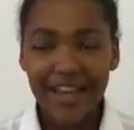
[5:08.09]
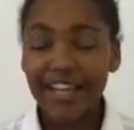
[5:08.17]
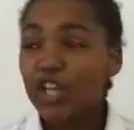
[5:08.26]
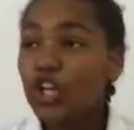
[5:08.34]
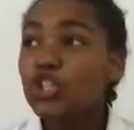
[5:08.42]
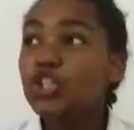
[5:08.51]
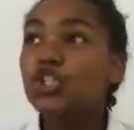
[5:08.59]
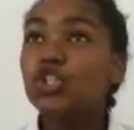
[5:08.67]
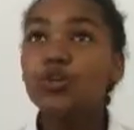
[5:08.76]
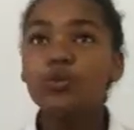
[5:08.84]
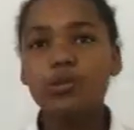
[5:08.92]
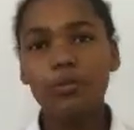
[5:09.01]
It
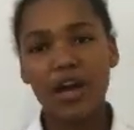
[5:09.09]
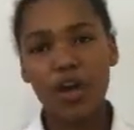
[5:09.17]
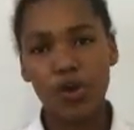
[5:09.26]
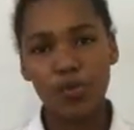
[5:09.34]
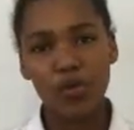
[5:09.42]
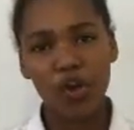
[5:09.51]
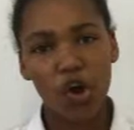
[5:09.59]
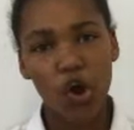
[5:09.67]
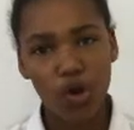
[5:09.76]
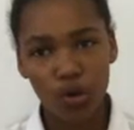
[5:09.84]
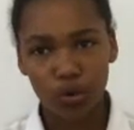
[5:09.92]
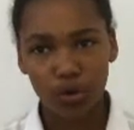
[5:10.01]
consumed my homework
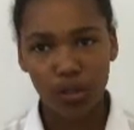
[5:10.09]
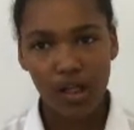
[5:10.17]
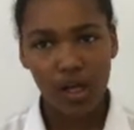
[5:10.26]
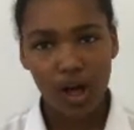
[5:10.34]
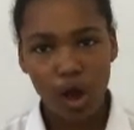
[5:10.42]
whole.